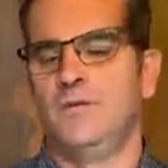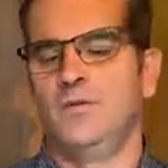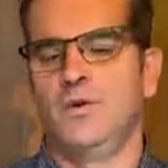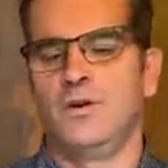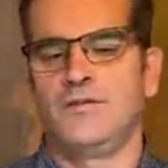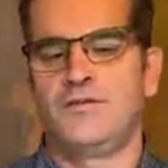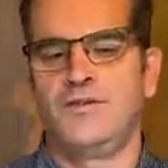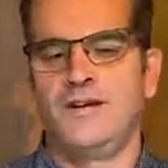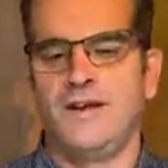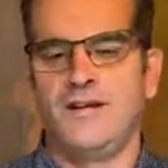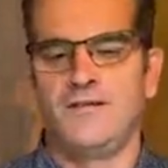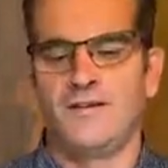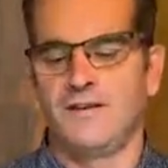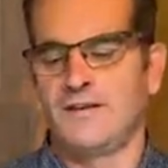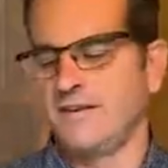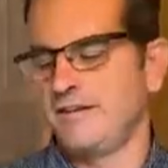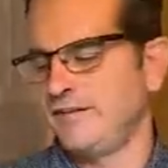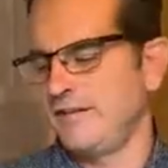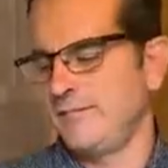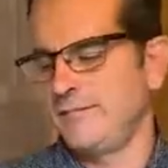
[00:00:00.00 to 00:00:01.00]
What flavor?
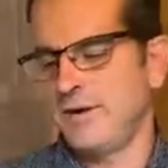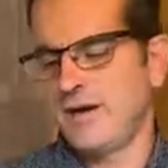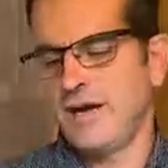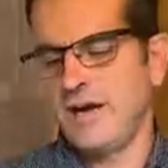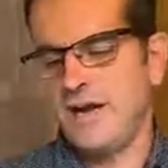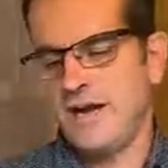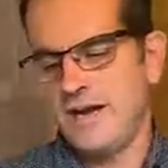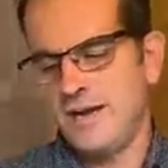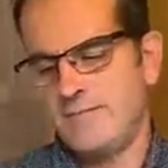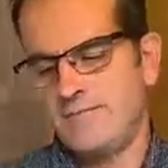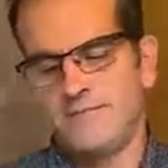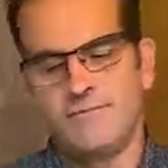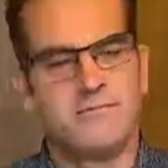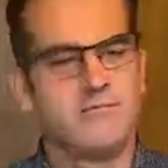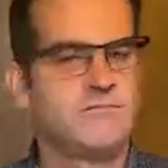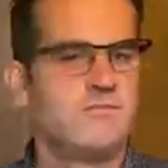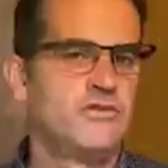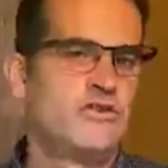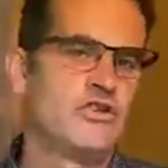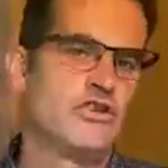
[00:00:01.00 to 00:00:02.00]
Does he buy
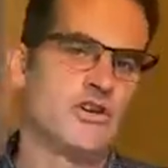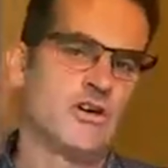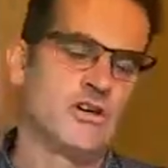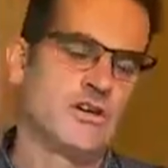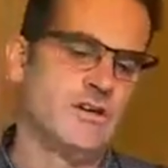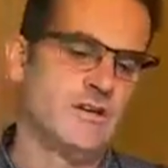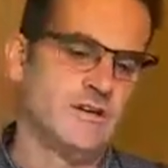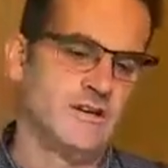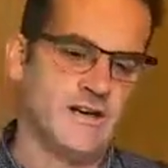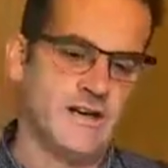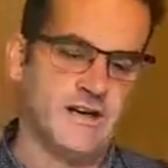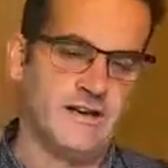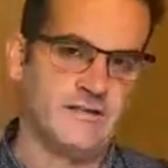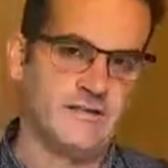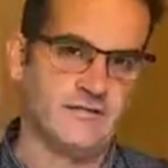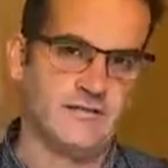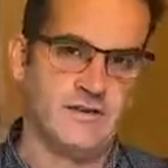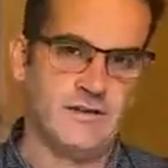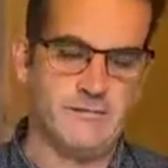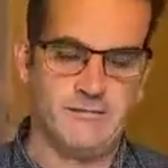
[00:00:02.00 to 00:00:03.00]
chocolate
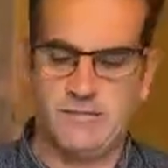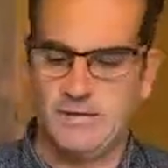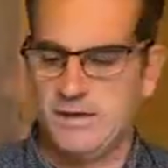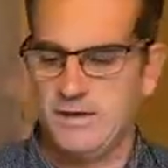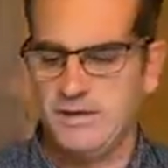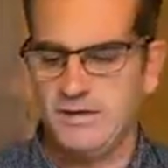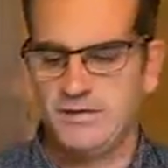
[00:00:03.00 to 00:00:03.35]
ice cream?